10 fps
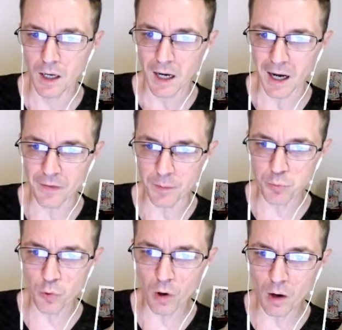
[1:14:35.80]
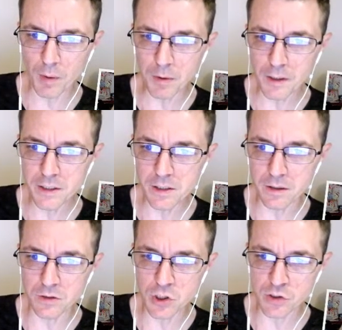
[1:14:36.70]
and then probably
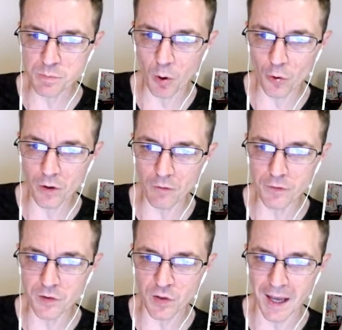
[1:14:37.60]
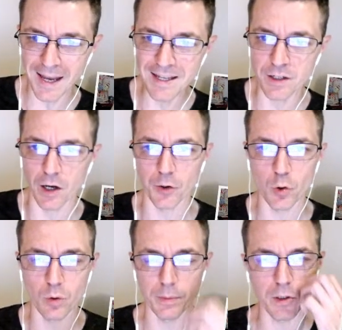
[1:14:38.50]
just part of this hand out
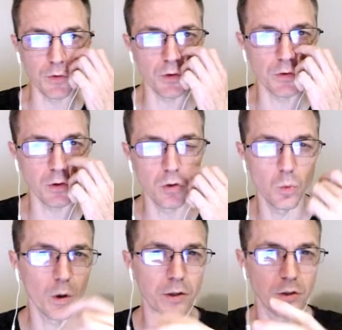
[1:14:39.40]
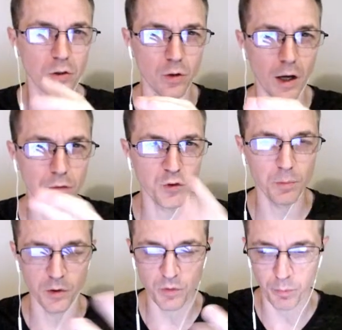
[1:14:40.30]
here because it's a good way to have some
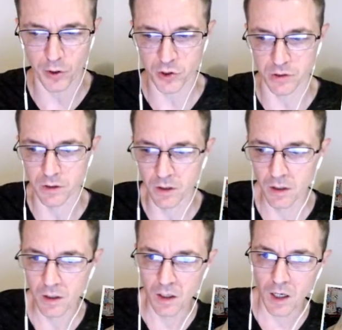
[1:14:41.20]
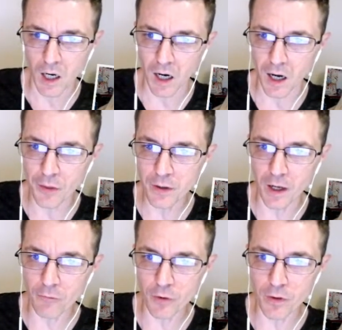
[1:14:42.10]
expression. And then
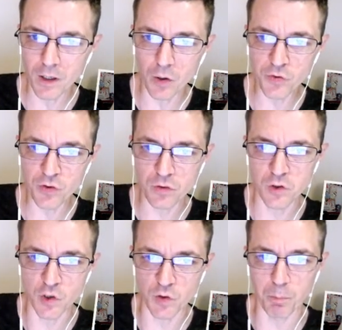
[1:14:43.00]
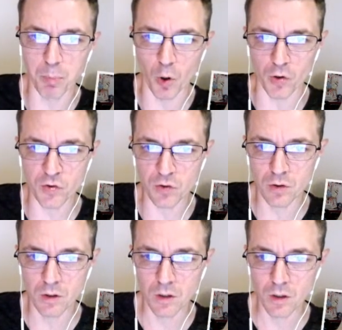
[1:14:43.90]
everything else, just books.
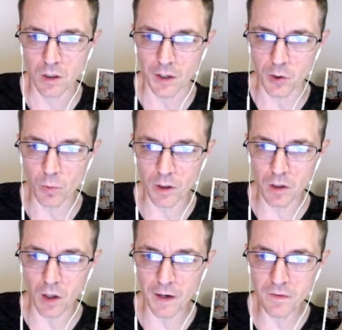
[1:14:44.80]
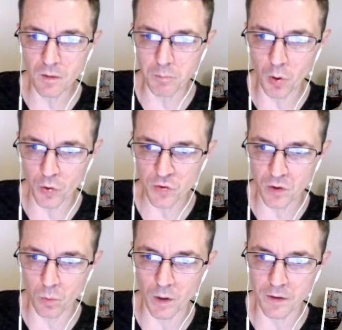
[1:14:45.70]
And you want to align the books in a
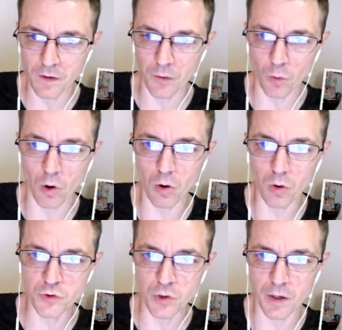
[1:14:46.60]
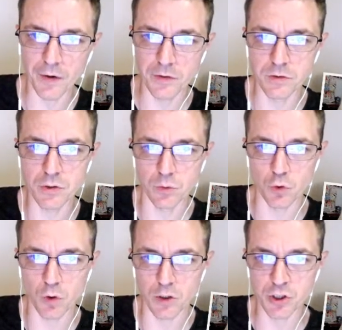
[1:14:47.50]
way that they're all trying to
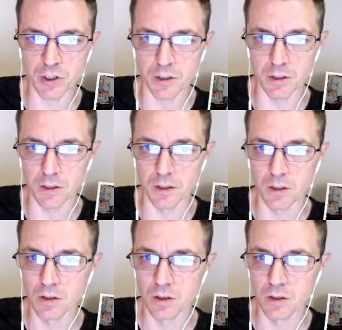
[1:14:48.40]
crush in